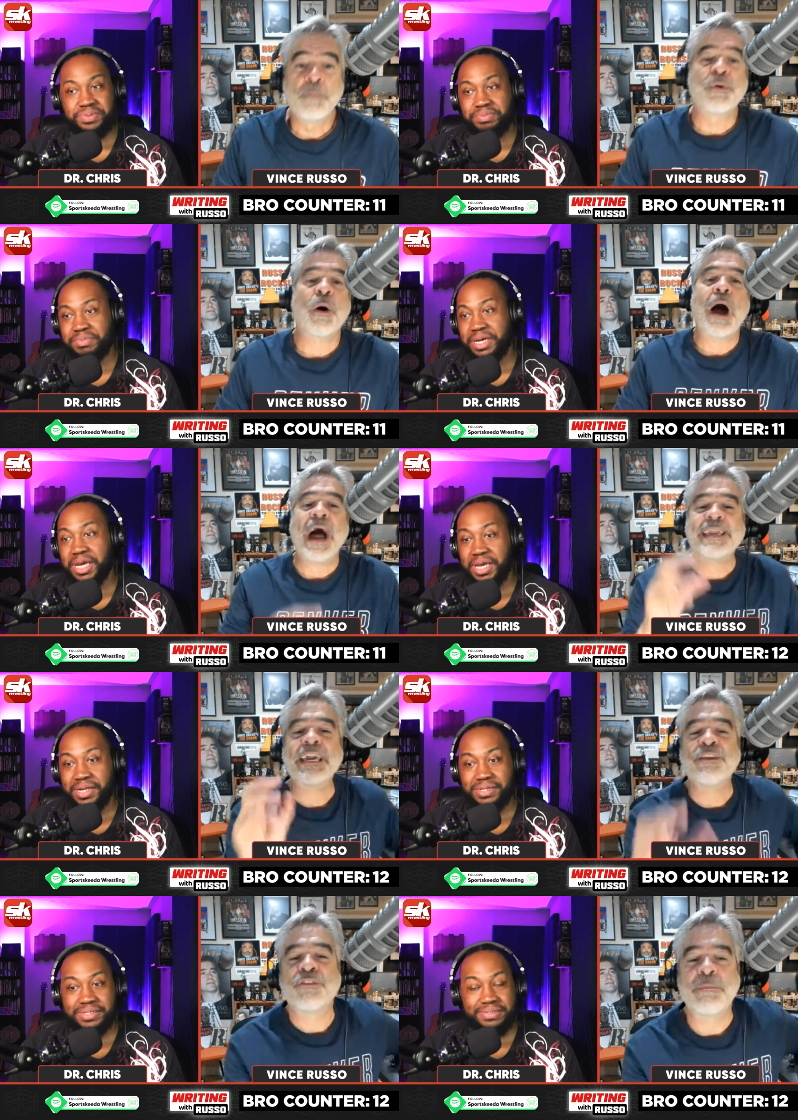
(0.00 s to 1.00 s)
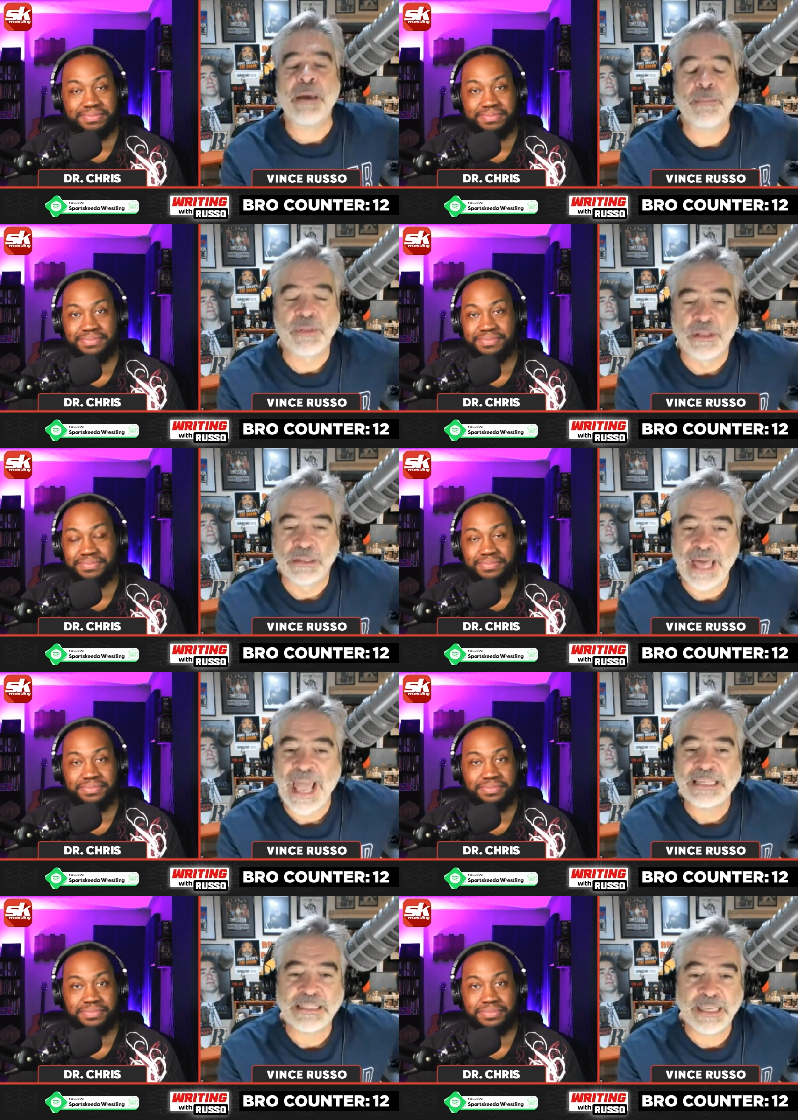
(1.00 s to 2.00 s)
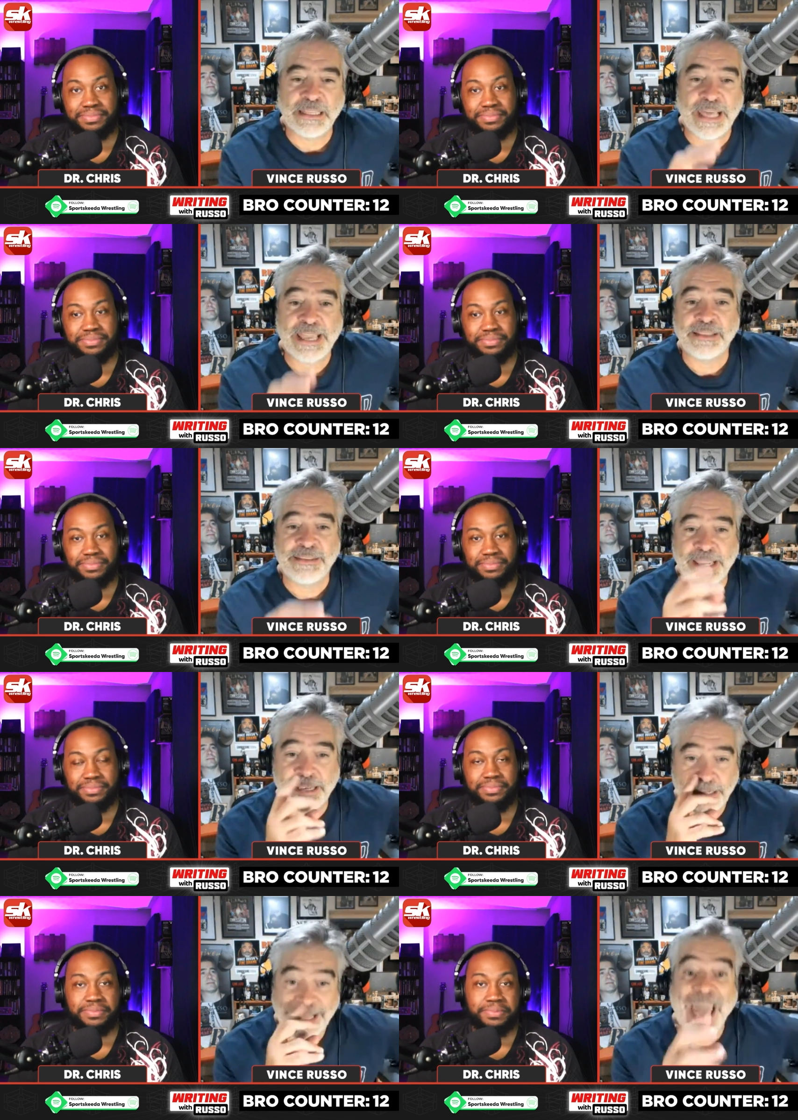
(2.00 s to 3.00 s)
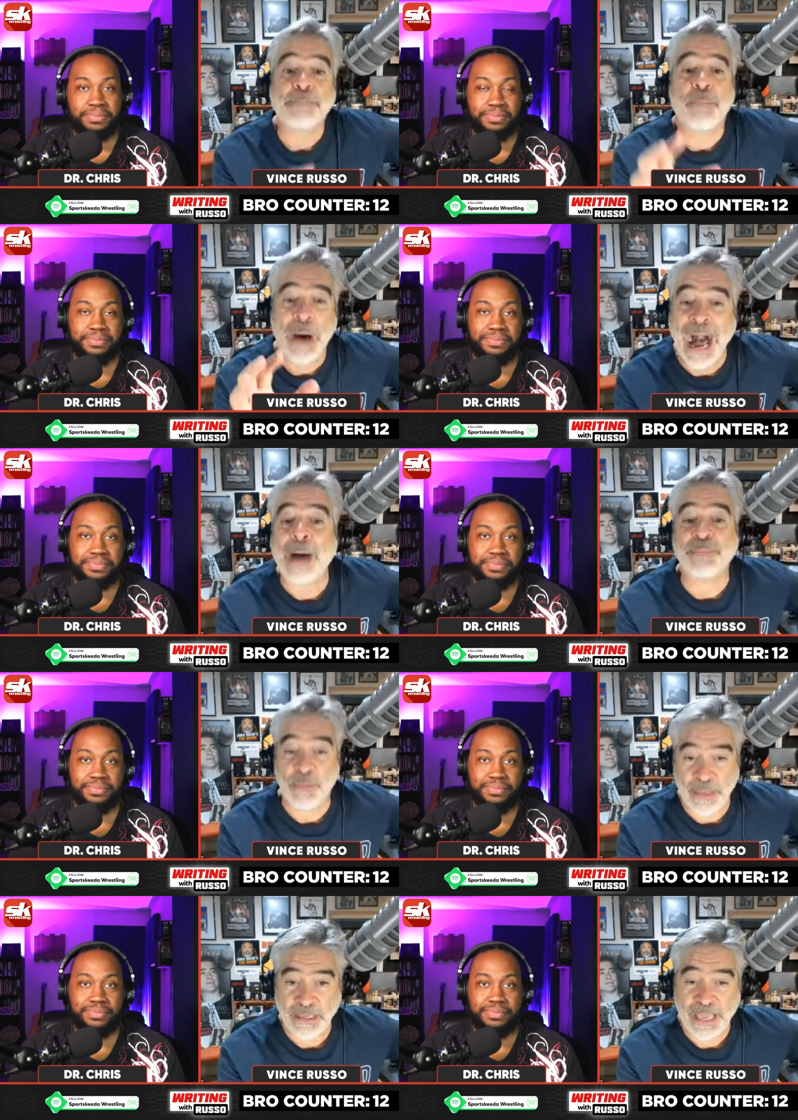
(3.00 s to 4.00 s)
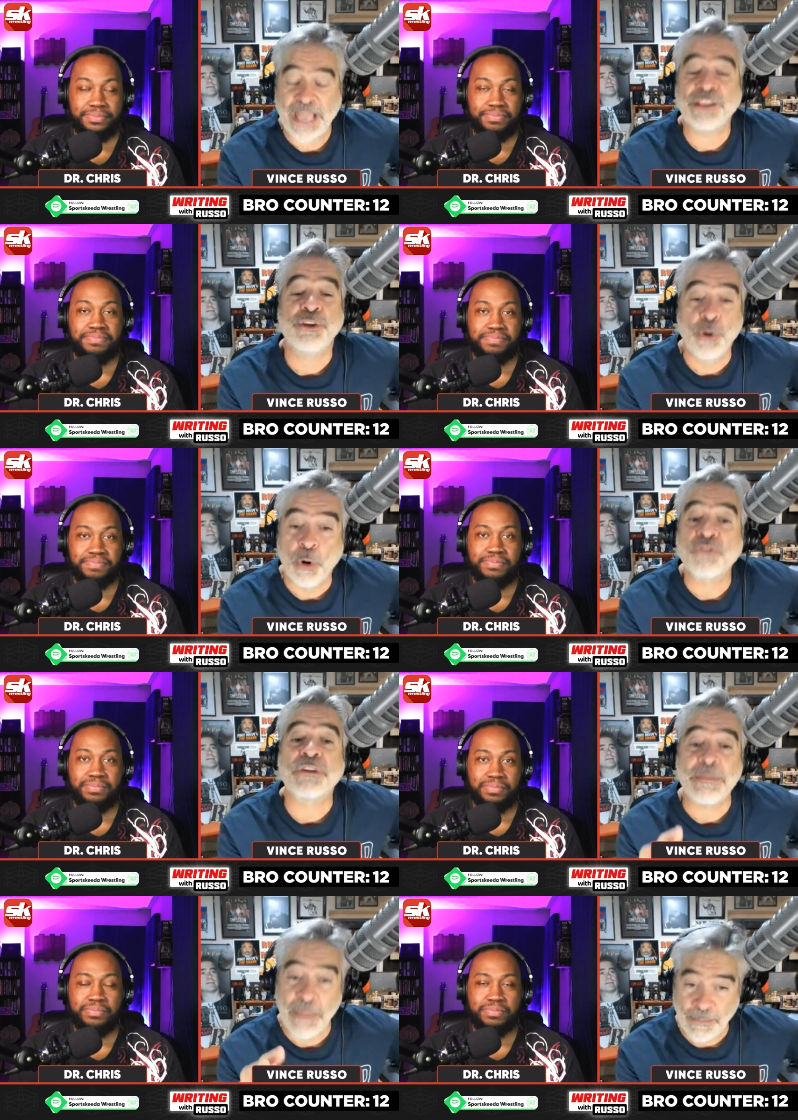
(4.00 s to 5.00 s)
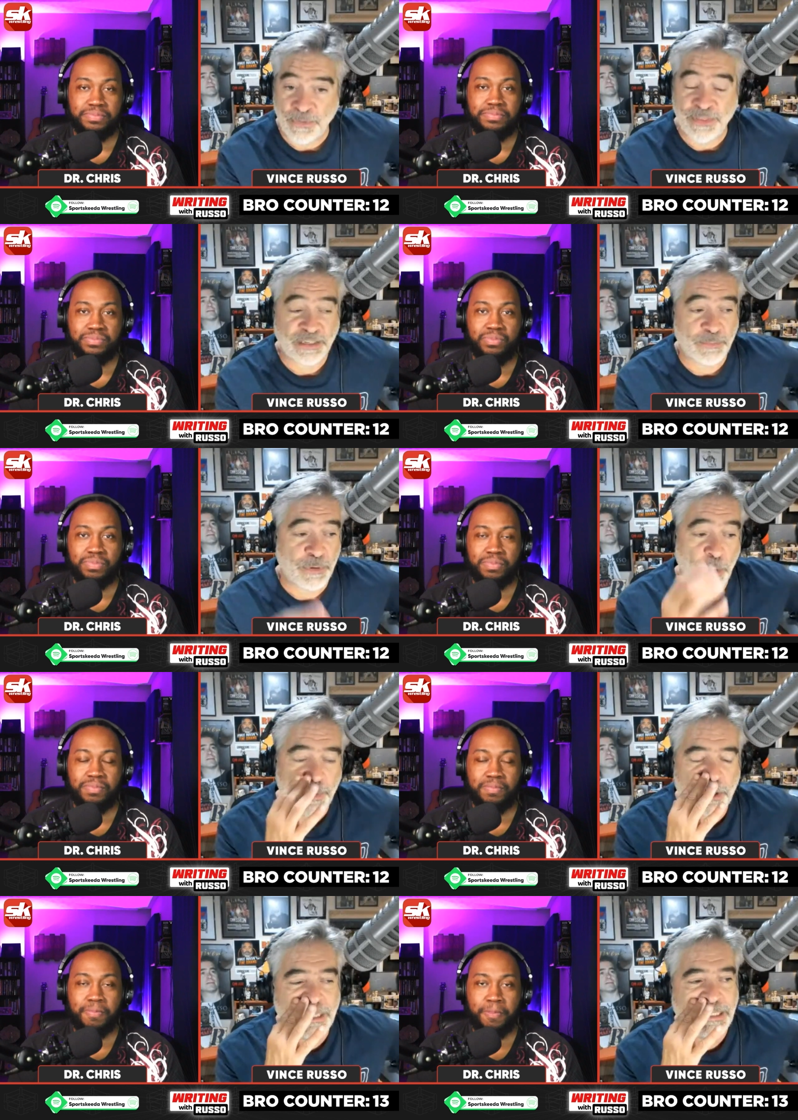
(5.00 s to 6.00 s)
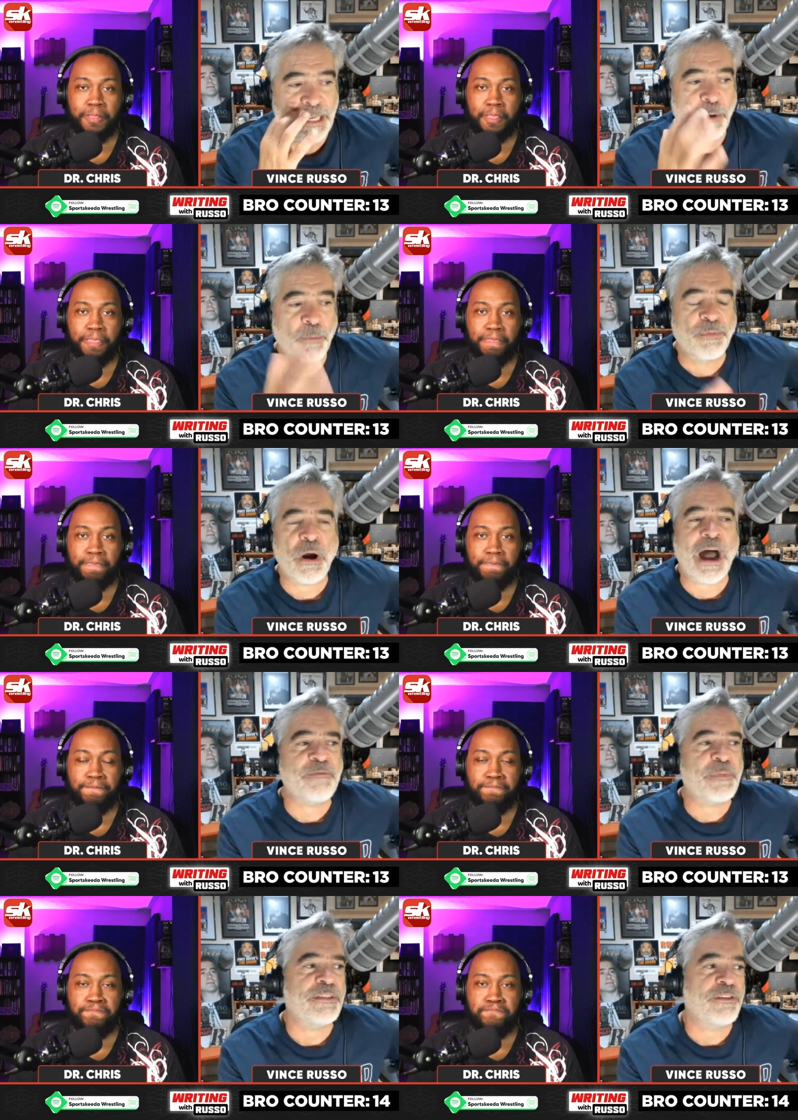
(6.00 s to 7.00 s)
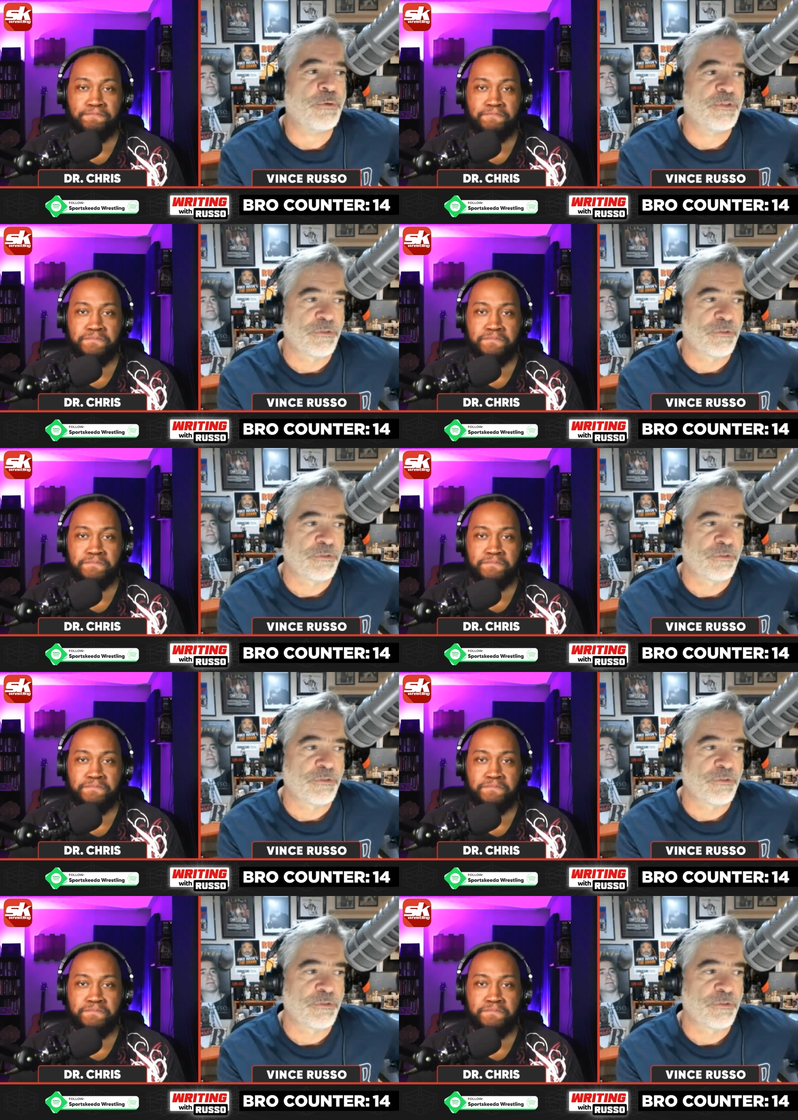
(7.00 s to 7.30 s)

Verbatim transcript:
Speaker 1: Bro, man. I can remember the last thing they did that popped me, and you'll remember this, bro, because you know, bro, I've been doing